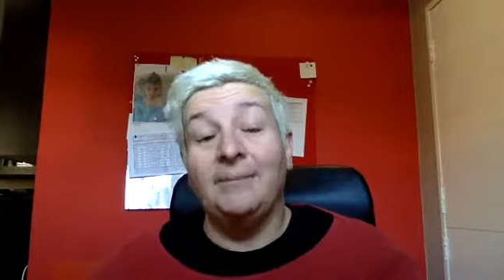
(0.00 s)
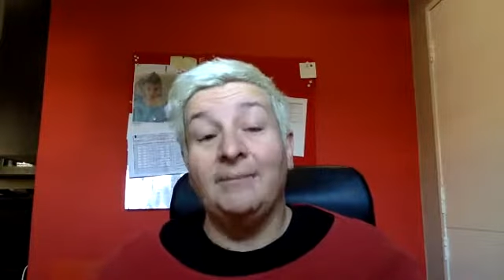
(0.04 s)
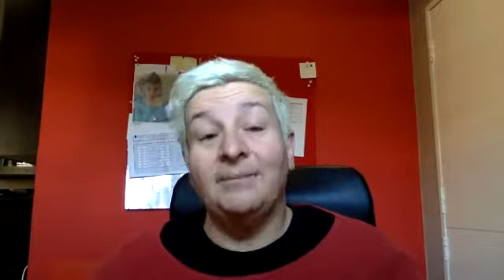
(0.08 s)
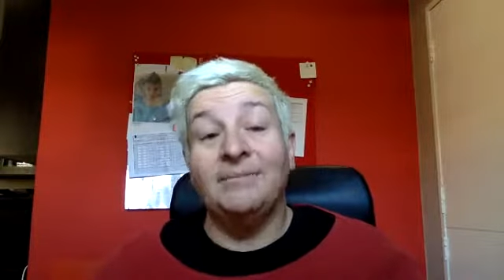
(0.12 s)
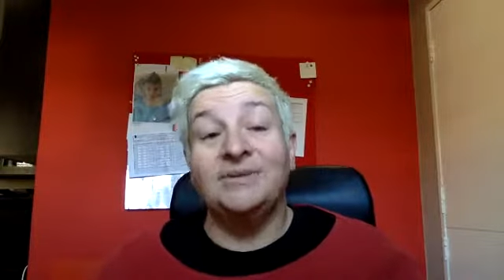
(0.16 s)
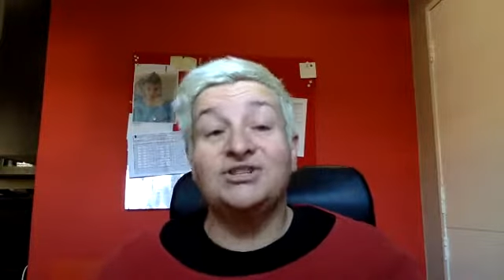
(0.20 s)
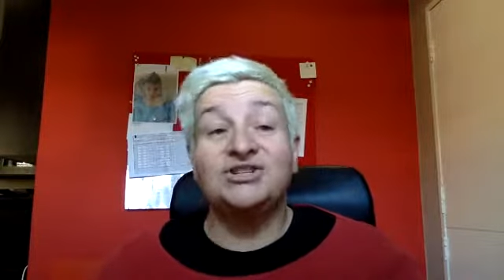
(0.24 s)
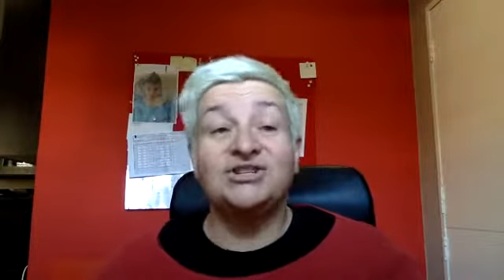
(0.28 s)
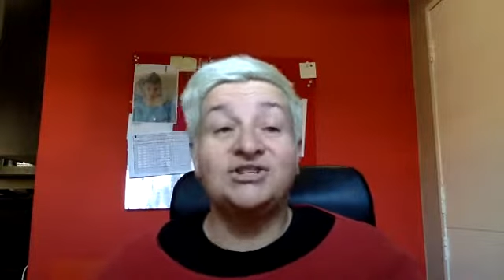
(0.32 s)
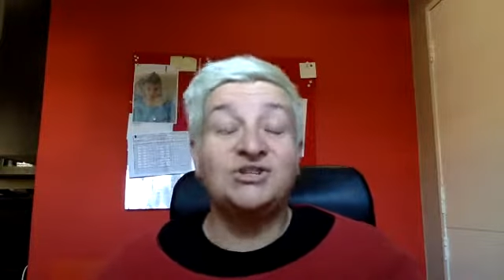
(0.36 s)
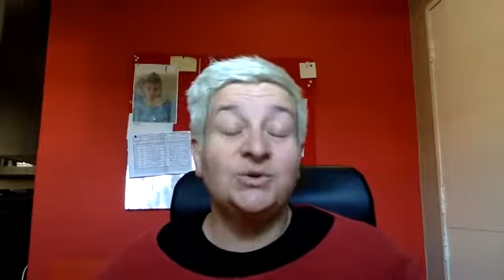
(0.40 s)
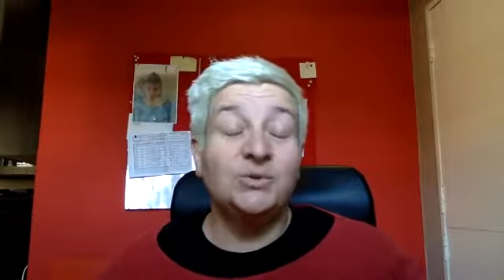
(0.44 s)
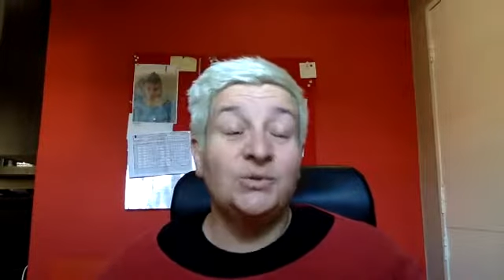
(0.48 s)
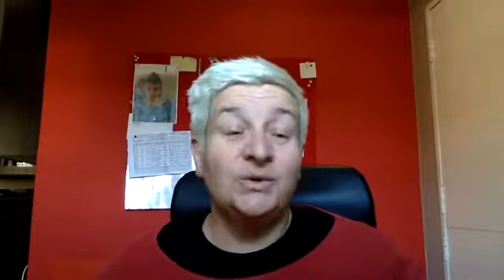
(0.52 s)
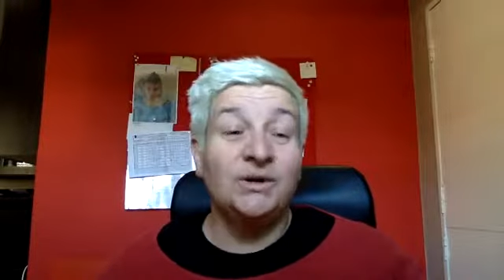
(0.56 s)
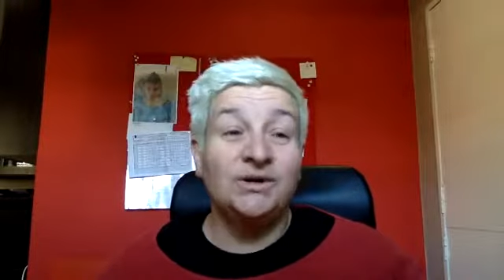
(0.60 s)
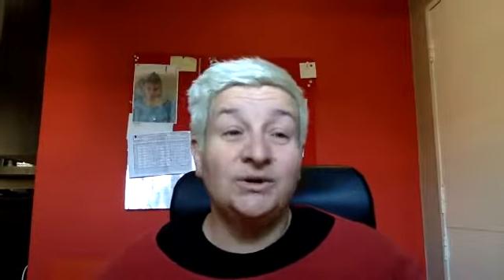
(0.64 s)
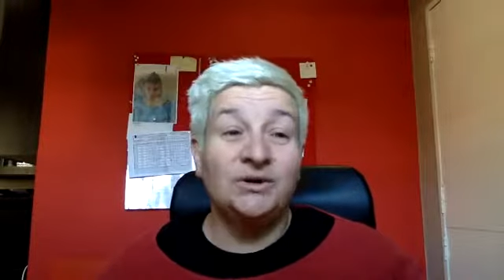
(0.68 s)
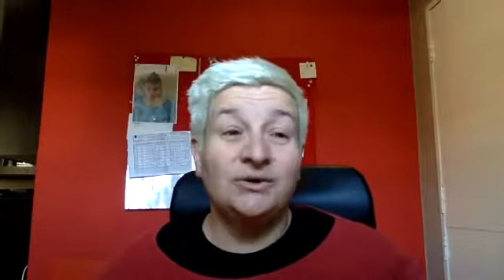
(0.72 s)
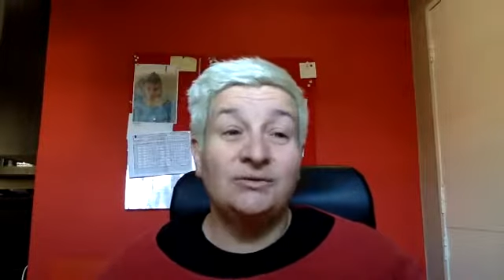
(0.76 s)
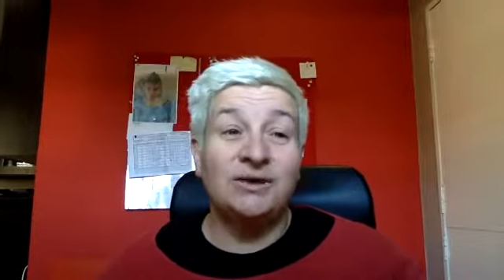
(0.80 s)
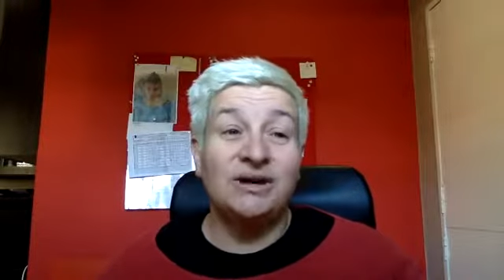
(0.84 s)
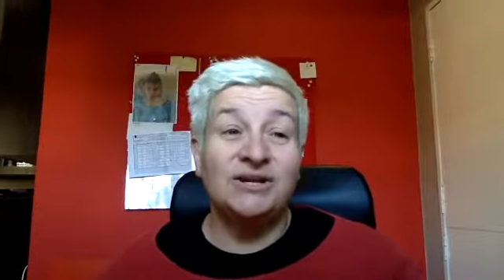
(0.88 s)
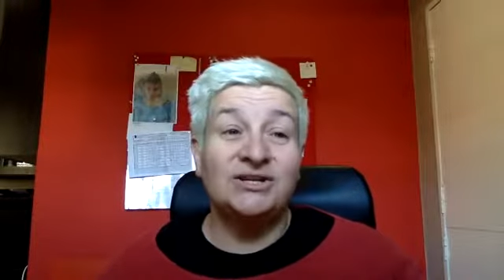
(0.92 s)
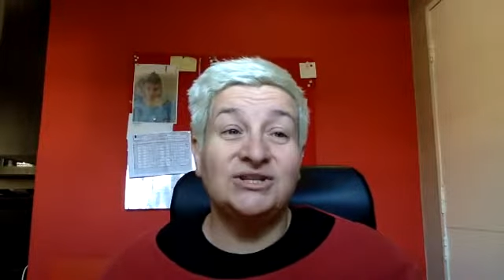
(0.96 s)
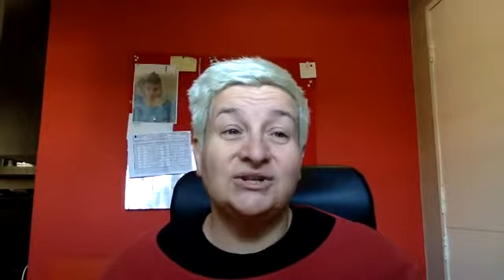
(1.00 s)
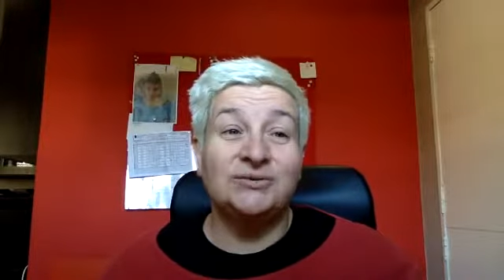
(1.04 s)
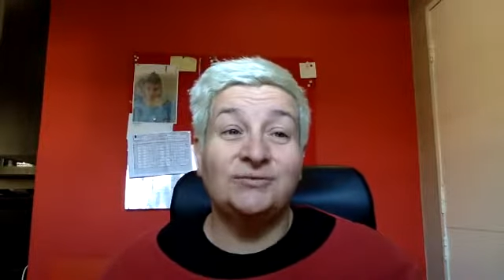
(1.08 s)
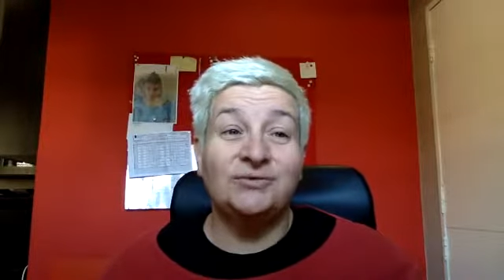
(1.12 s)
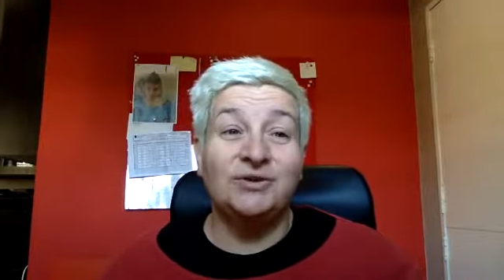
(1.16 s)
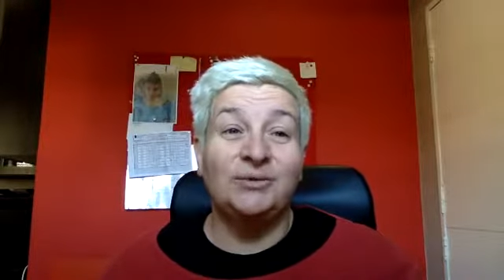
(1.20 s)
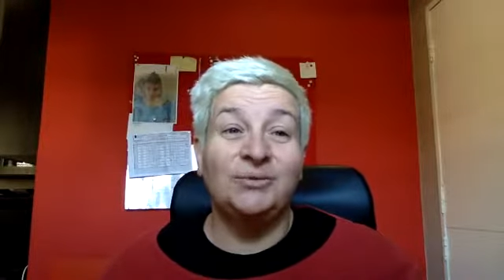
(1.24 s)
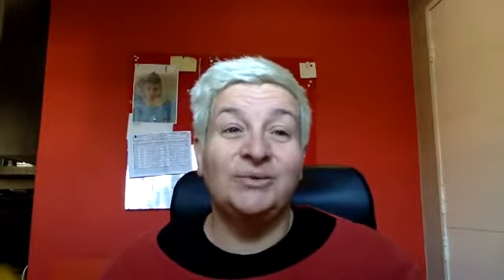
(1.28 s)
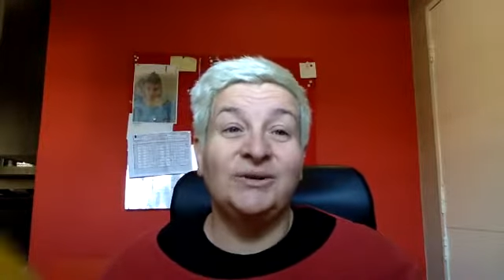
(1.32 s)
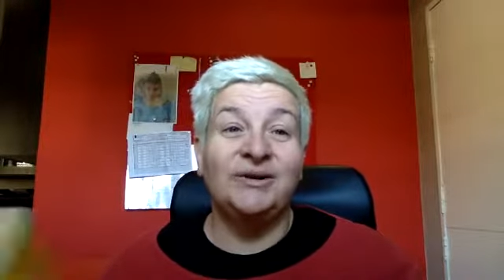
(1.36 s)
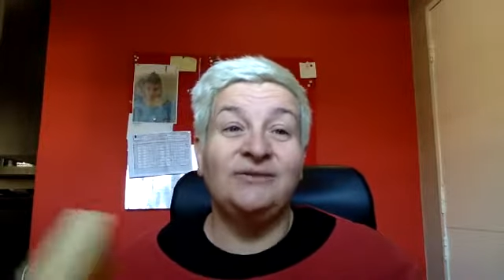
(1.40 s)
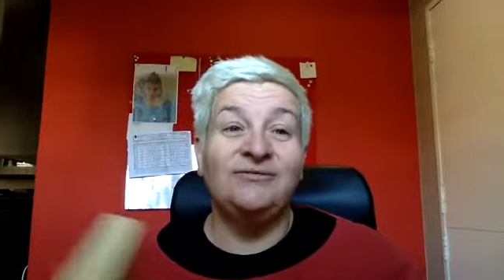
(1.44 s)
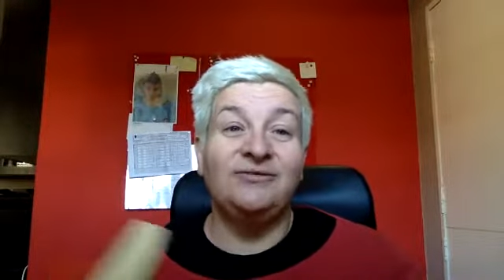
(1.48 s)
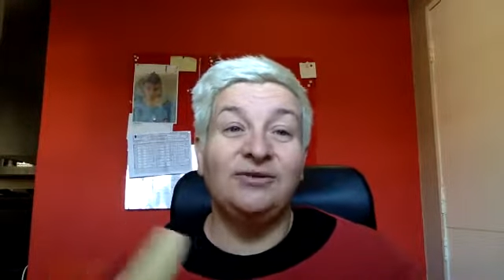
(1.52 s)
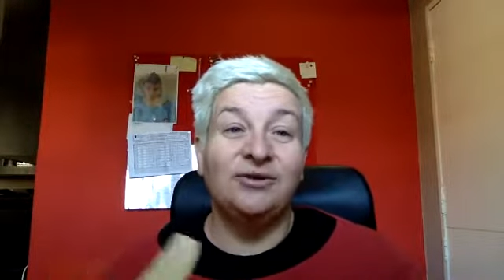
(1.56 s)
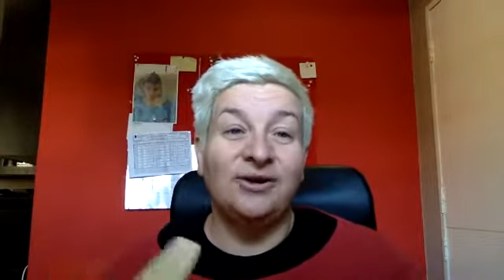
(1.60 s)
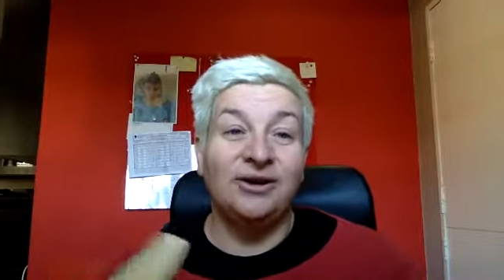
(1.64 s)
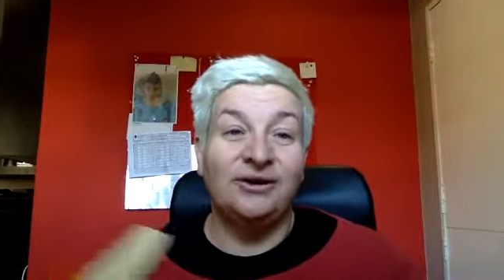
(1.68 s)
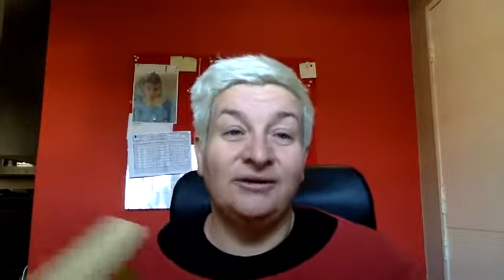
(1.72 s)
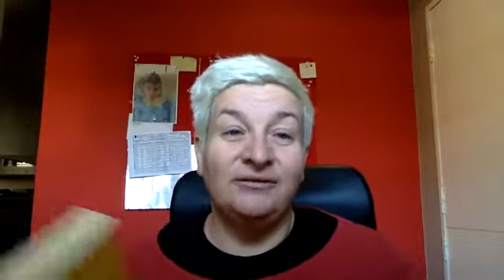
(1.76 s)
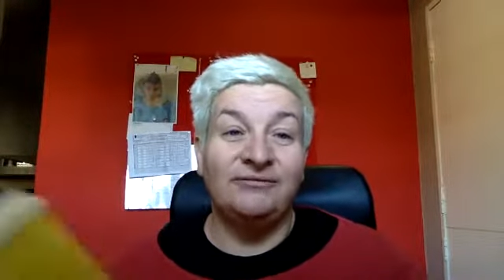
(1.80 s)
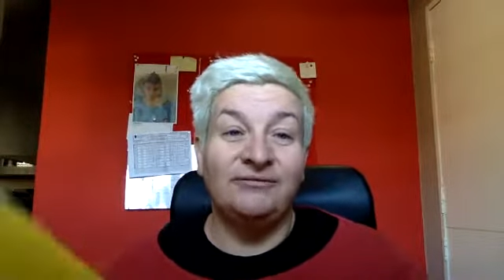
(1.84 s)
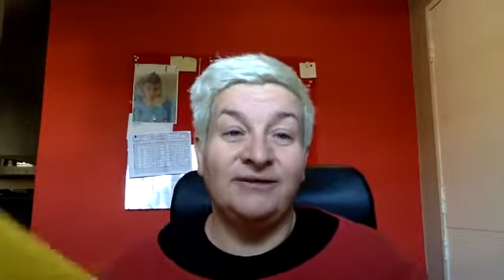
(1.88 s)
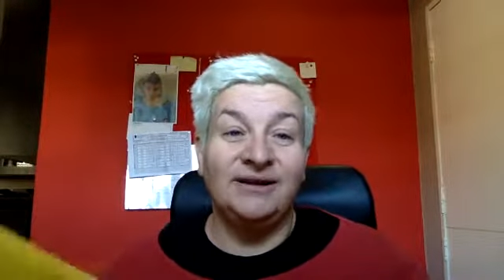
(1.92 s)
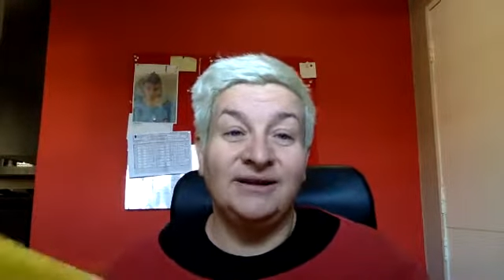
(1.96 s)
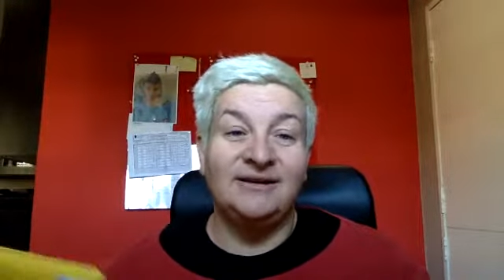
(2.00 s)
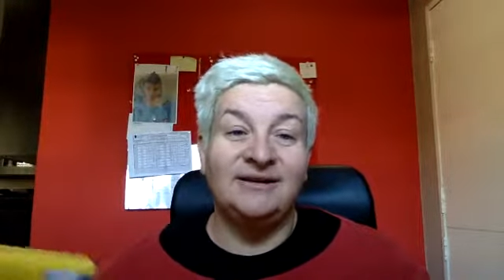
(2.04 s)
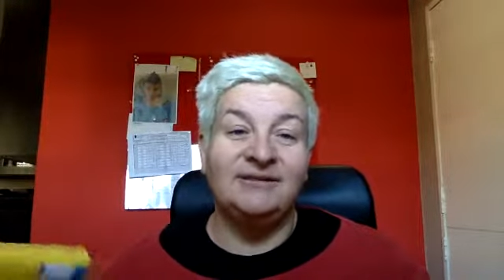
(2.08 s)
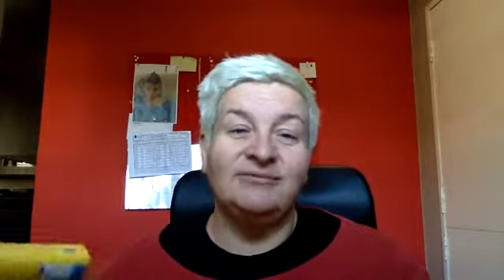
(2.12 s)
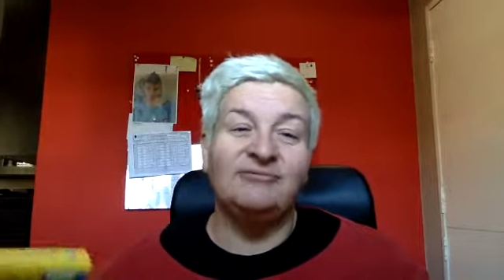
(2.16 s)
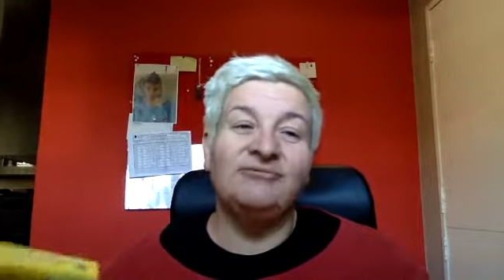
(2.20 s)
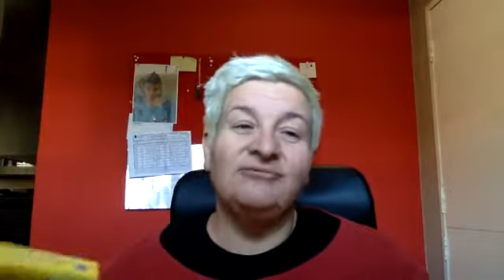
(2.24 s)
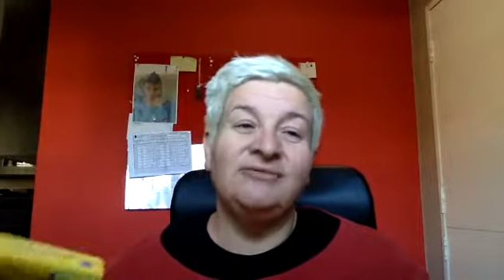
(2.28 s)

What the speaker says: Just a word on Gretchen Rubin. If you're going to read it,